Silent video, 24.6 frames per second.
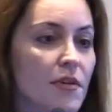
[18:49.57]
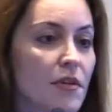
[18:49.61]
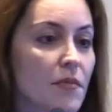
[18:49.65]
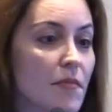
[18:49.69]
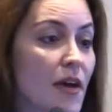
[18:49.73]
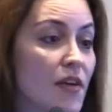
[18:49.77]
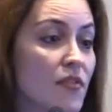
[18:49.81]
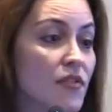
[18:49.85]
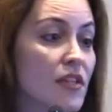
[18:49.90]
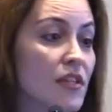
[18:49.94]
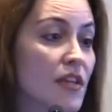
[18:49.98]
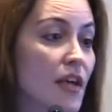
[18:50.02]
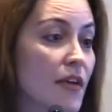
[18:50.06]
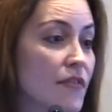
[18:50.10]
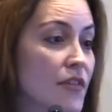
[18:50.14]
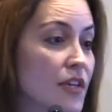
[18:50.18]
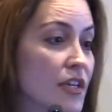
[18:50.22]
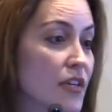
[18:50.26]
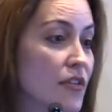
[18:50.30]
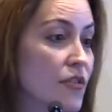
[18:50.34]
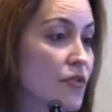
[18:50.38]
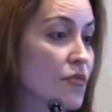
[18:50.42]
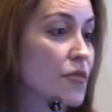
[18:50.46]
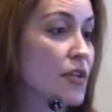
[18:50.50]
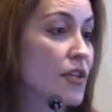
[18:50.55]
and about
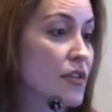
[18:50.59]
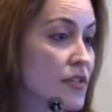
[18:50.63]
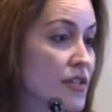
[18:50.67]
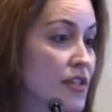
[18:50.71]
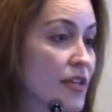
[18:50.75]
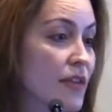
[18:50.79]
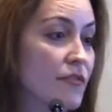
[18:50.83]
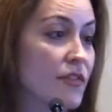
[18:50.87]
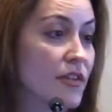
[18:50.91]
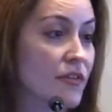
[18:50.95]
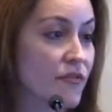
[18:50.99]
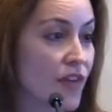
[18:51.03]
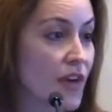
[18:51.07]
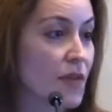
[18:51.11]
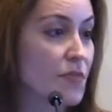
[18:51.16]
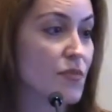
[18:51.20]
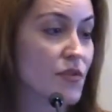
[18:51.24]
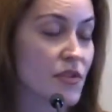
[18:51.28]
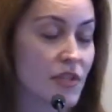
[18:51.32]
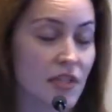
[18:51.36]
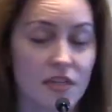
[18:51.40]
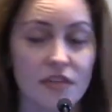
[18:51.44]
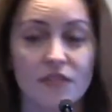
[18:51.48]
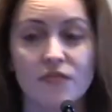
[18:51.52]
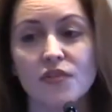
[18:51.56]
73 to
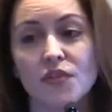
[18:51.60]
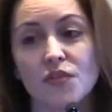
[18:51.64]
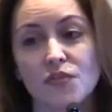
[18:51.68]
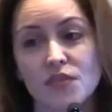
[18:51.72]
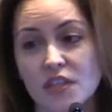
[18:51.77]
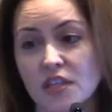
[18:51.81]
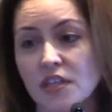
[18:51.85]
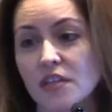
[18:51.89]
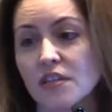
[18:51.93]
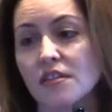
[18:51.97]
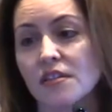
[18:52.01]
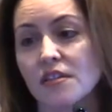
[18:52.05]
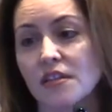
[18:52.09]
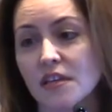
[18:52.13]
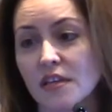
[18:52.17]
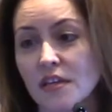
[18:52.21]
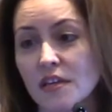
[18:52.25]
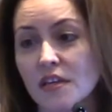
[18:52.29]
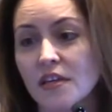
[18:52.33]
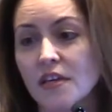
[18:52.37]
75% of those kids